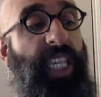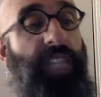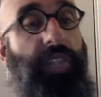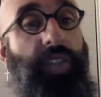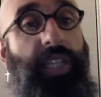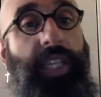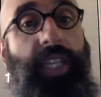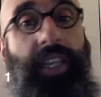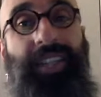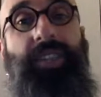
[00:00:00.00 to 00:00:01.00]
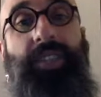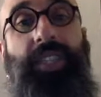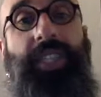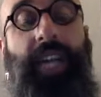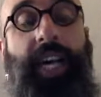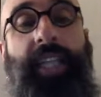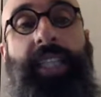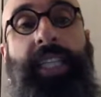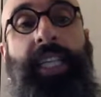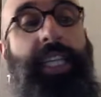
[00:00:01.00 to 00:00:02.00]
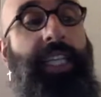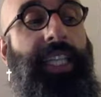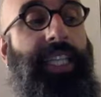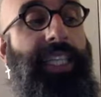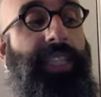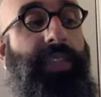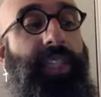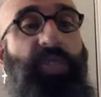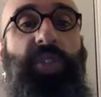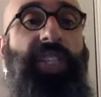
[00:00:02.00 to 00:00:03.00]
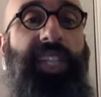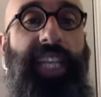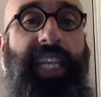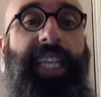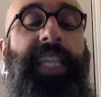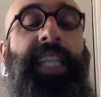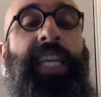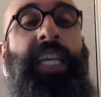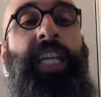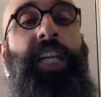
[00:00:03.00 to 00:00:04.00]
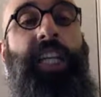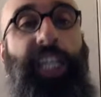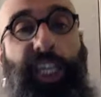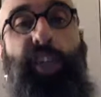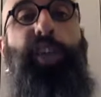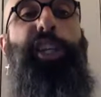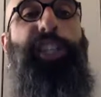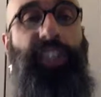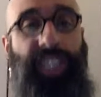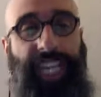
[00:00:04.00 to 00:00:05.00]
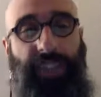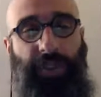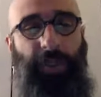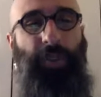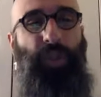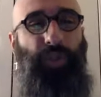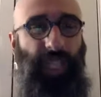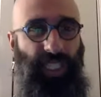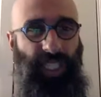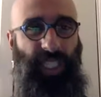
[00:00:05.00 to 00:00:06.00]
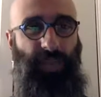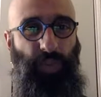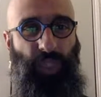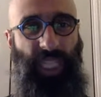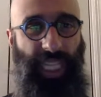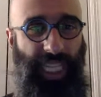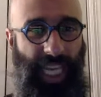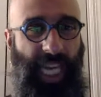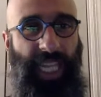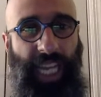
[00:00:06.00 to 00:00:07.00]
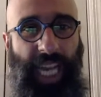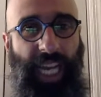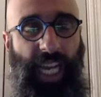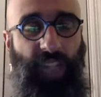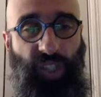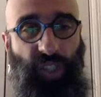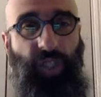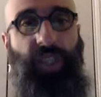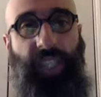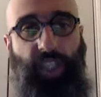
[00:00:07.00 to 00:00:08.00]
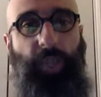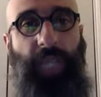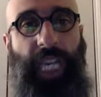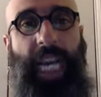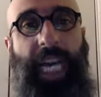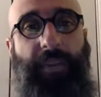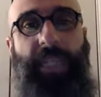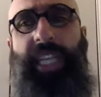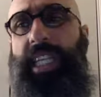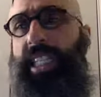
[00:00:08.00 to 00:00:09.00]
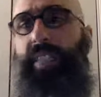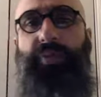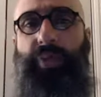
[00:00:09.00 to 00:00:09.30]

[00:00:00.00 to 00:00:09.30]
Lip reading: it shows that the country is not like this. This wasn't like a legal international move as Mosaddeq had understood things to be happening. As